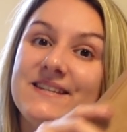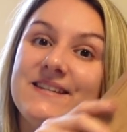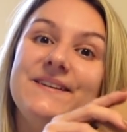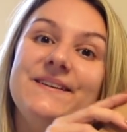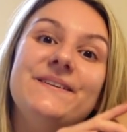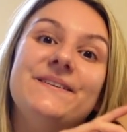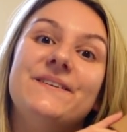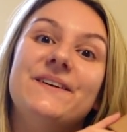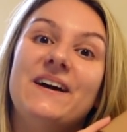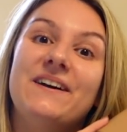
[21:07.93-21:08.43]

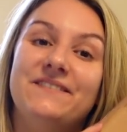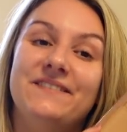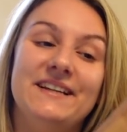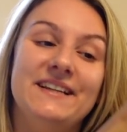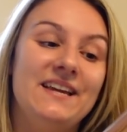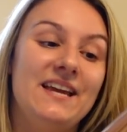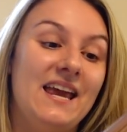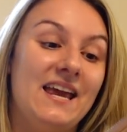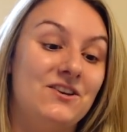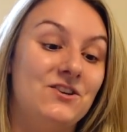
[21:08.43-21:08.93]
to
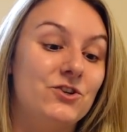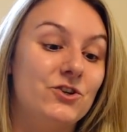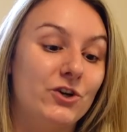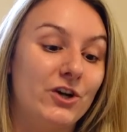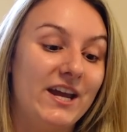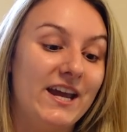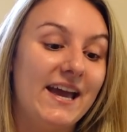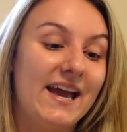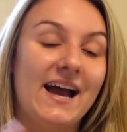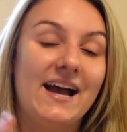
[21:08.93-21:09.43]
really
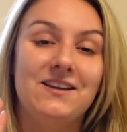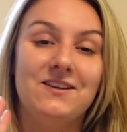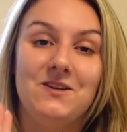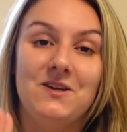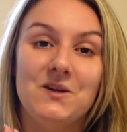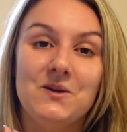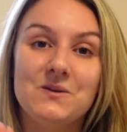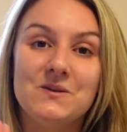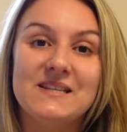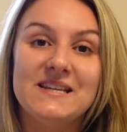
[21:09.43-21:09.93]
enjoy it and
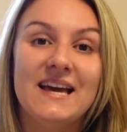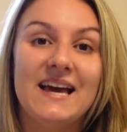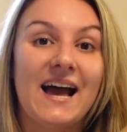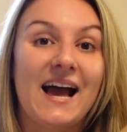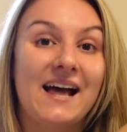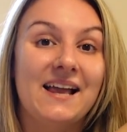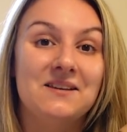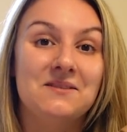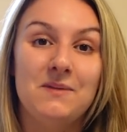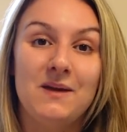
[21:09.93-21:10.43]
use it
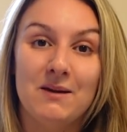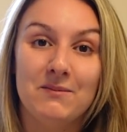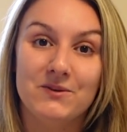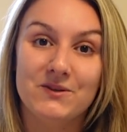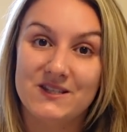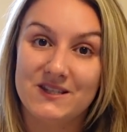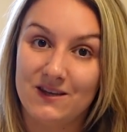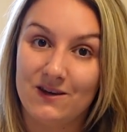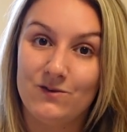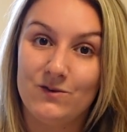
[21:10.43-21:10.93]
and be
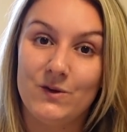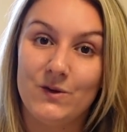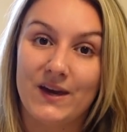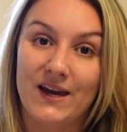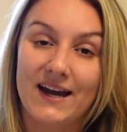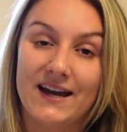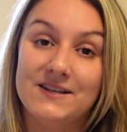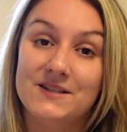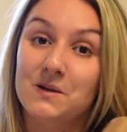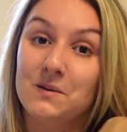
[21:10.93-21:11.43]
able to give you
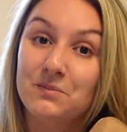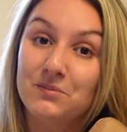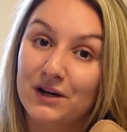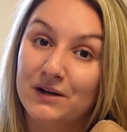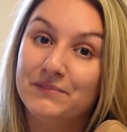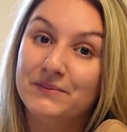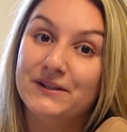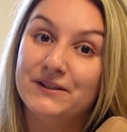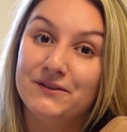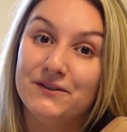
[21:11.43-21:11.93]
guys a
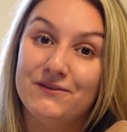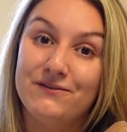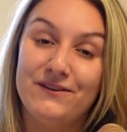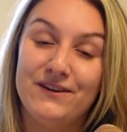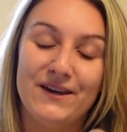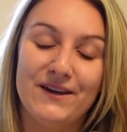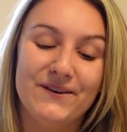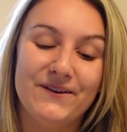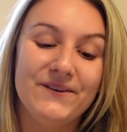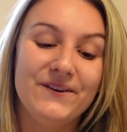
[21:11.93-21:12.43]
proper
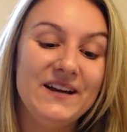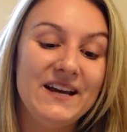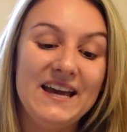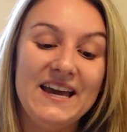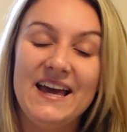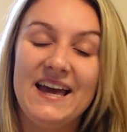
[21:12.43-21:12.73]
review.